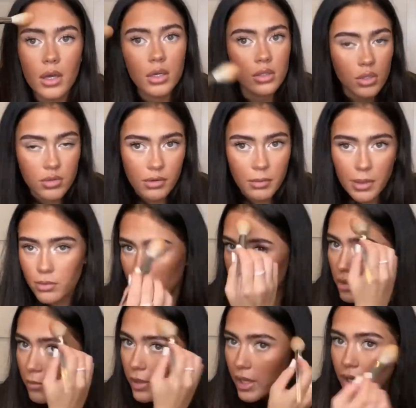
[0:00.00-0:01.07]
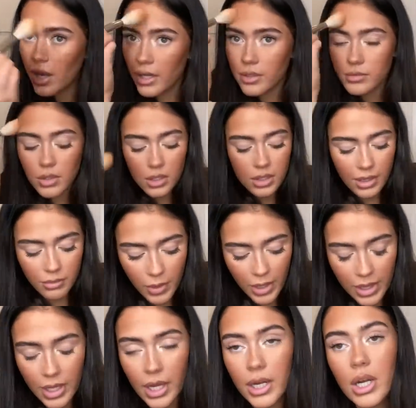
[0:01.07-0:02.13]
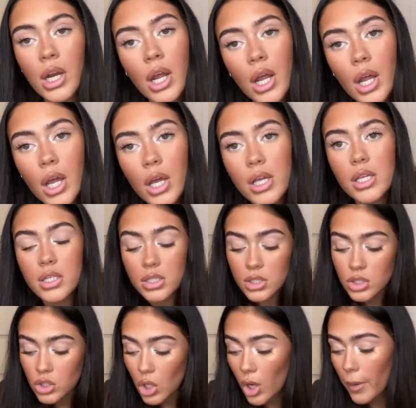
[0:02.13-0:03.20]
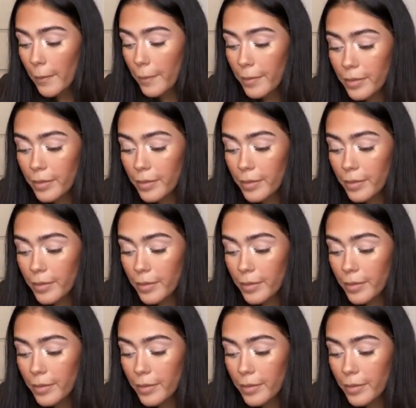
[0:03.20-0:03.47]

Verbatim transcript: Suits other people, just not me. Like I could never wear that. It's not.